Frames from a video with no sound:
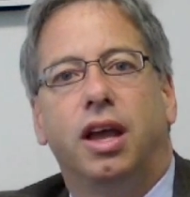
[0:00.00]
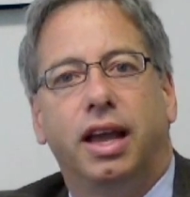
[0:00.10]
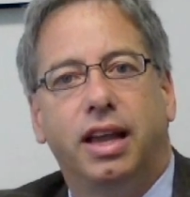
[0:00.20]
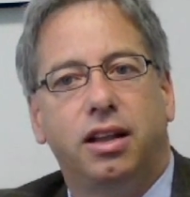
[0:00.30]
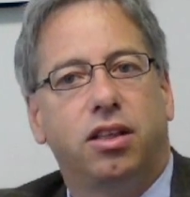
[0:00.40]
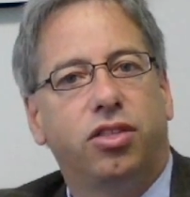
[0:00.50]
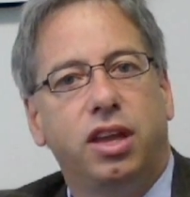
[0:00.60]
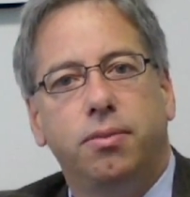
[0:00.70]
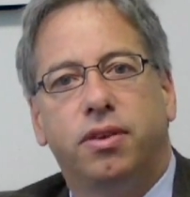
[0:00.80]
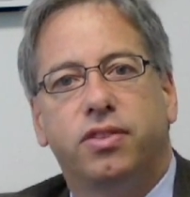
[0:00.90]
Again, the
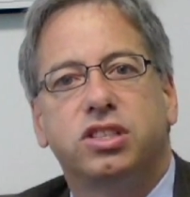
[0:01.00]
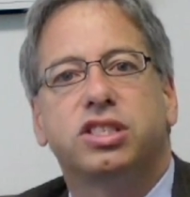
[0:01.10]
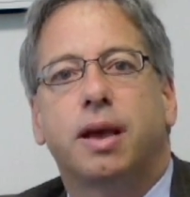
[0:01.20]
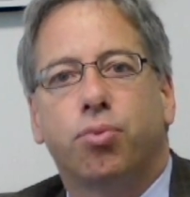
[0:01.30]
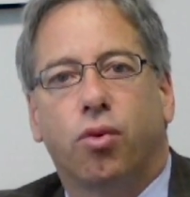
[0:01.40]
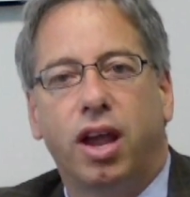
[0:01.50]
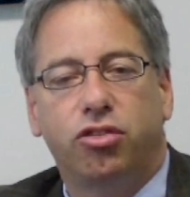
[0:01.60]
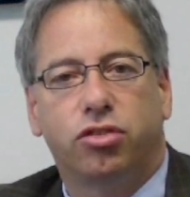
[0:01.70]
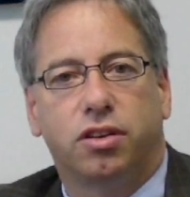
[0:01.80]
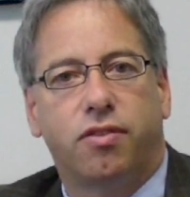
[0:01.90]
theme of the
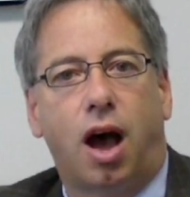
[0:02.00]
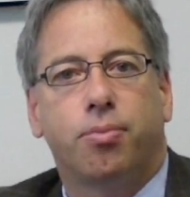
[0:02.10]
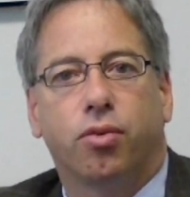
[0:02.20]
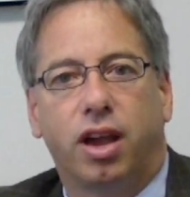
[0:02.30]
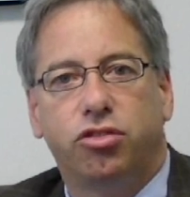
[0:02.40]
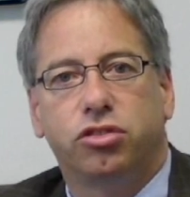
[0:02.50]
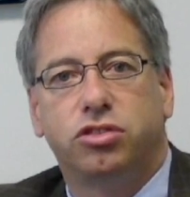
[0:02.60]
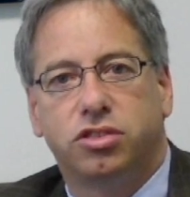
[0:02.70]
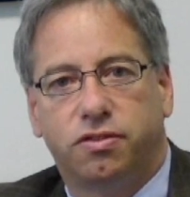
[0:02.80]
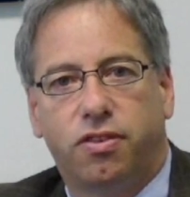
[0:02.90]
separation of
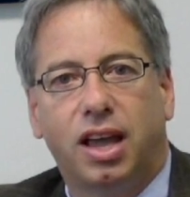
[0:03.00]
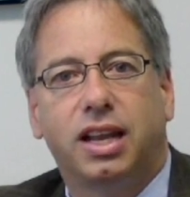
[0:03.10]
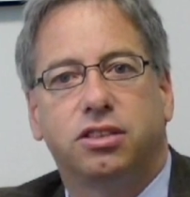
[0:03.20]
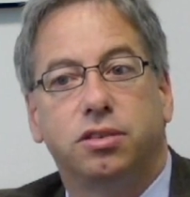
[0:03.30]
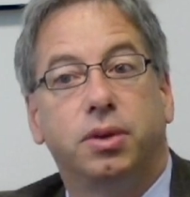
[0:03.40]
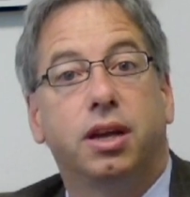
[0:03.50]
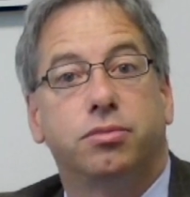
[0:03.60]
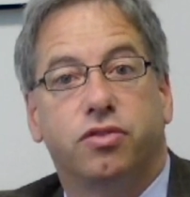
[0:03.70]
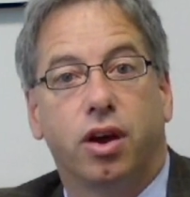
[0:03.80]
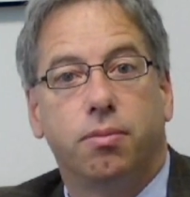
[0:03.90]
operations and financing
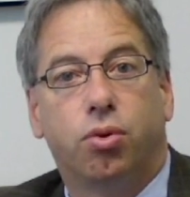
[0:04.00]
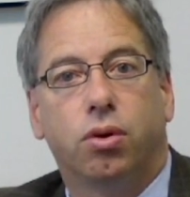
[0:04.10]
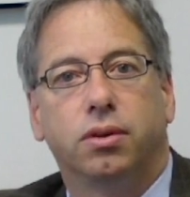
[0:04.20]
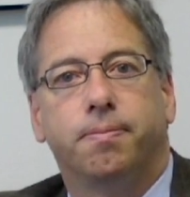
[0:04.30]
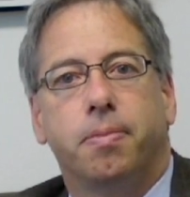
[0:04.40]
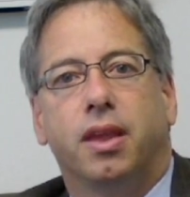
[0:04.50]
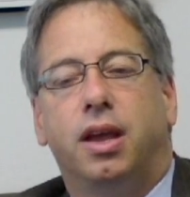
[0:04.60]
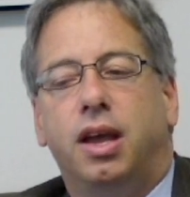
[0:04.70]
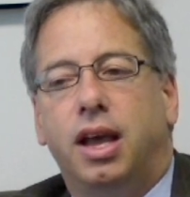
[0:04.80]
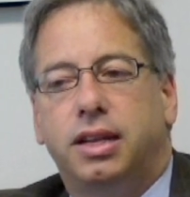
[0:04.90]
becomes very important.
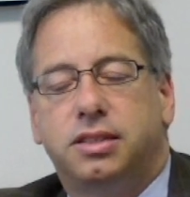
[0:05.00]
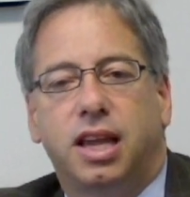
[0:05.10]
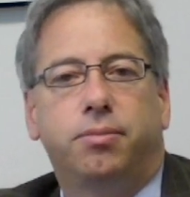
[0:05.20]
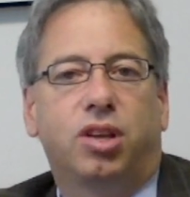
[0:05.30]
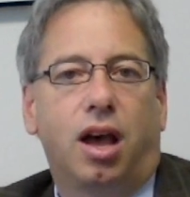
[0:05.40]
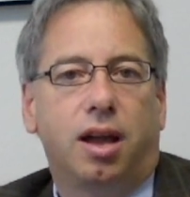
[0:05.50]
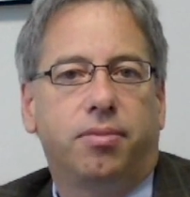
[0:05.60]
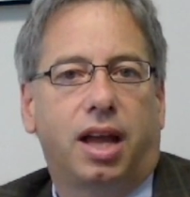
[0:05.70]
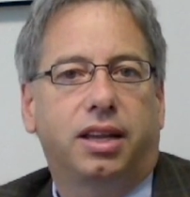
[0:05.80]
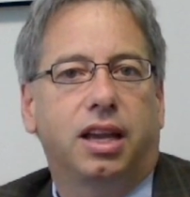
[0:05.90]
At the same
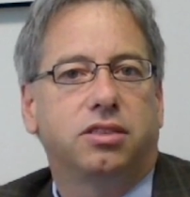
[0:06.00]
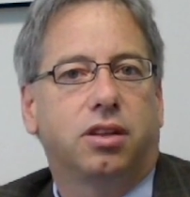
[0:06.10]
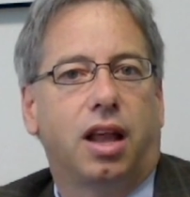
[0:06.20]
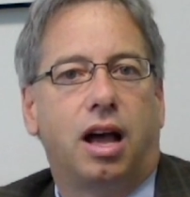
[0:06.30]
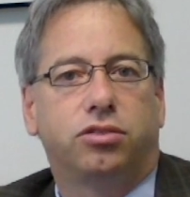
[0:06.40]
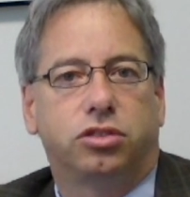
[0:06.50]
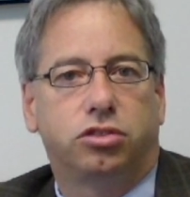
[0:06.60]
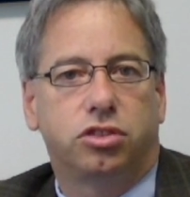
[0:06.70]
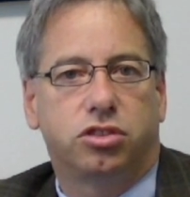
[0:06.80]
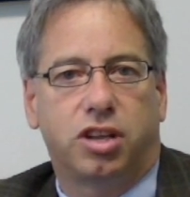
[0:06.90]
time, that case allows
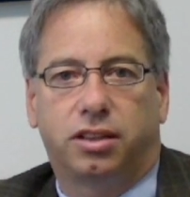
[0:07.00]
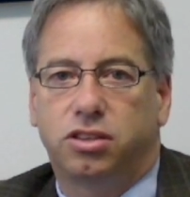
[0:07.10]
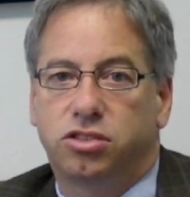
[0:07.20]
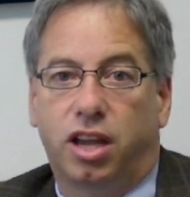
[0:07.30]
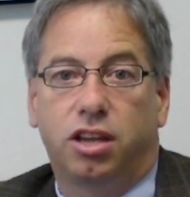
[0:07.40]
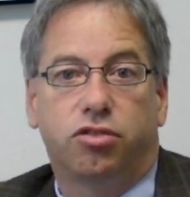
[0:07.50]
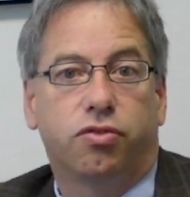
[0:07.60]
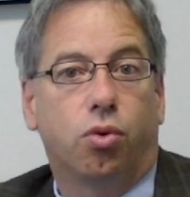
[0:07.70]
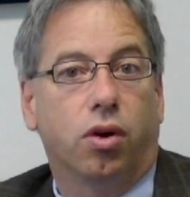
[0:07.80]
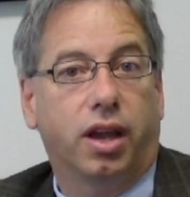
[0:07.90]
us to set the stage
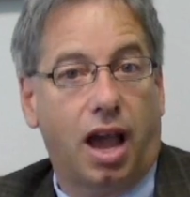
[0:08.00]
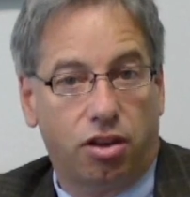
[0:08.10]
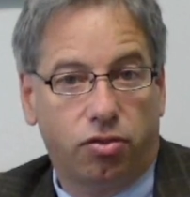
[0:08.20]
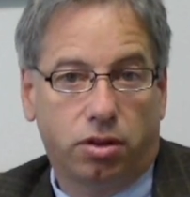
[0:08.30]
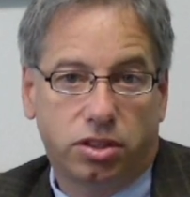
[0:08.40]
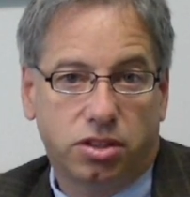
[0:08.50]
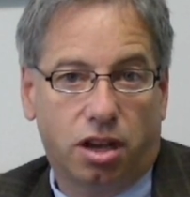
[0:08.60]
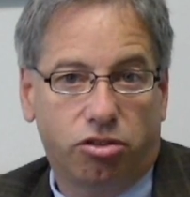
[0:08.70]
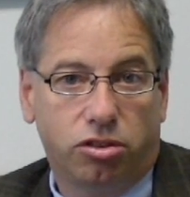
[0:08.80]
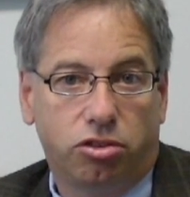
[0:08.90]
for cash flow
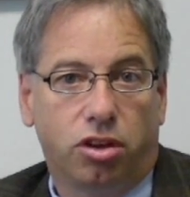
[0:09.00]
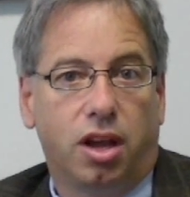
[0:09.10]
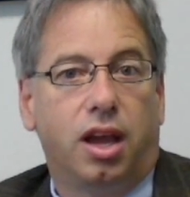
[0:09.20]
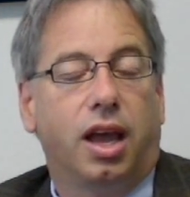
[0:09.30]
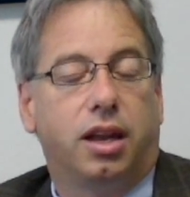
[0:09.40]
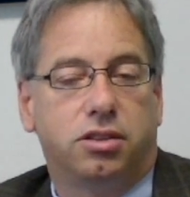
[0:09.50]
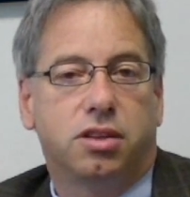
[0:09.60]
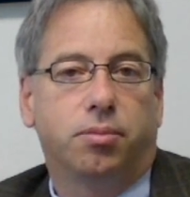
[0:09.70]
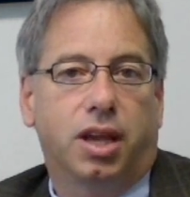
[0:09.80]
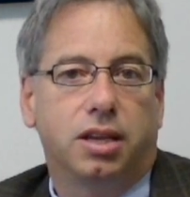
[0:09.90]
discussions, and in
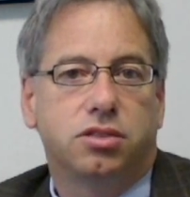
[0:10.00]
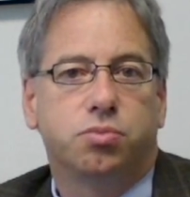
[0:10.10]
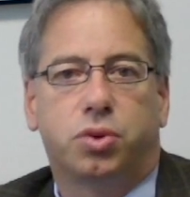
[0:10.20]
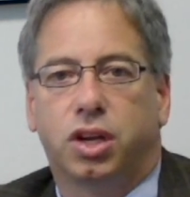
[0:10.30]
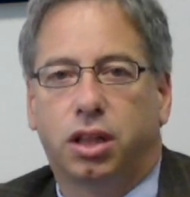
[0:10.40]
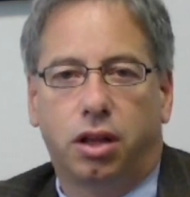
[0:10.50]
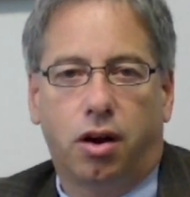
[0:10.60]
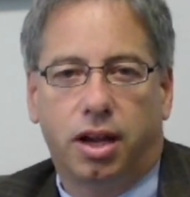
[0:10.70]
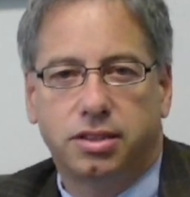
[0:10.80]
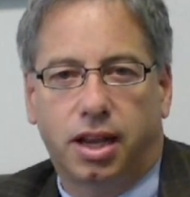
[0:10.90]
some cases, particularly in
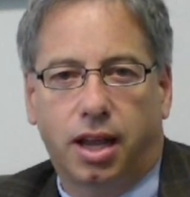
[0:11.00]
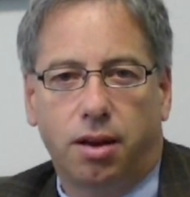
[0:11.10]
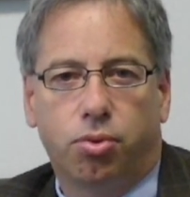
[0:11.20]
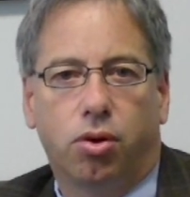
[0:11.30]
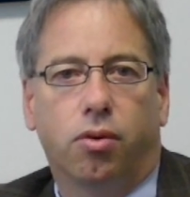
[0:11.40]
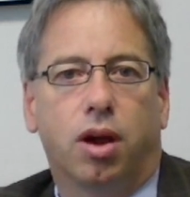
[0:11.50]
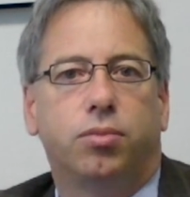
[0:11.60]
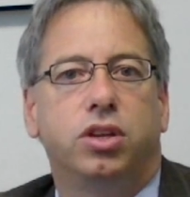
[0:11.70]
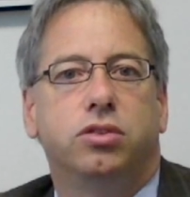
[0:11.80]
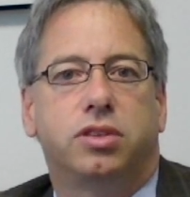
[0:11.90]
our exec ed
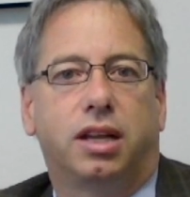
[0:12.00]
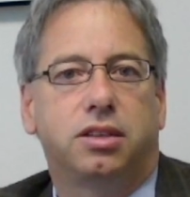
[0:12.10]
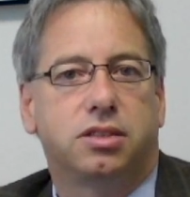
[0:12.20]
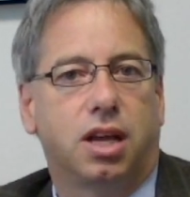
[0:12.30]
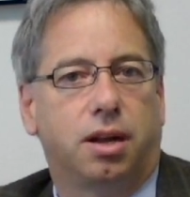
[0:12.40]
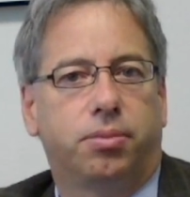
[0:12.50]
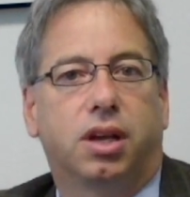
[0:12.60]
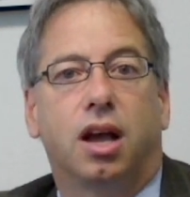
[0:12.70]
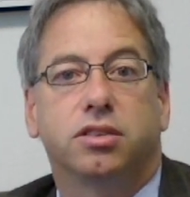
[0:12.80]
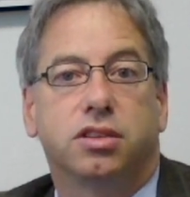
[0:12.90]
program, we use that to set up
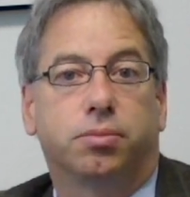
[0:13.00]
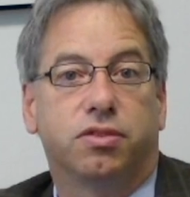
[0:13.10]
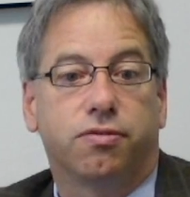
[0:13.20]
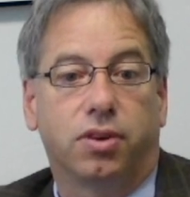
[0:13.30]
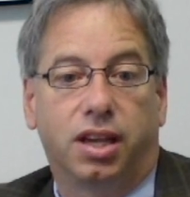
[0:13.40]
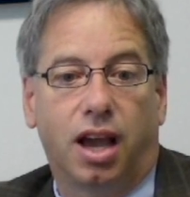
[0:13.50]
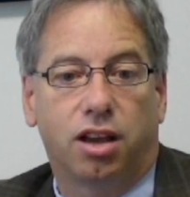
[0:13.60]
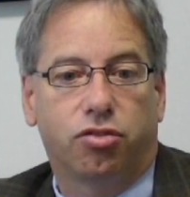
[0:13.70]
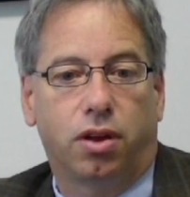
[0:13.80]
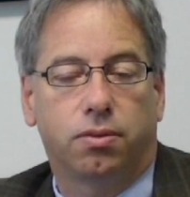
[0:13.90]
the concept of free
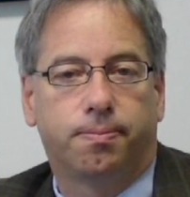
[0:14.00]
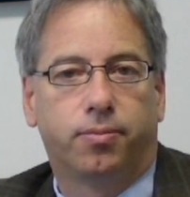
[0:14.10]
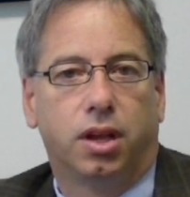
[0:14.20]
cash flow.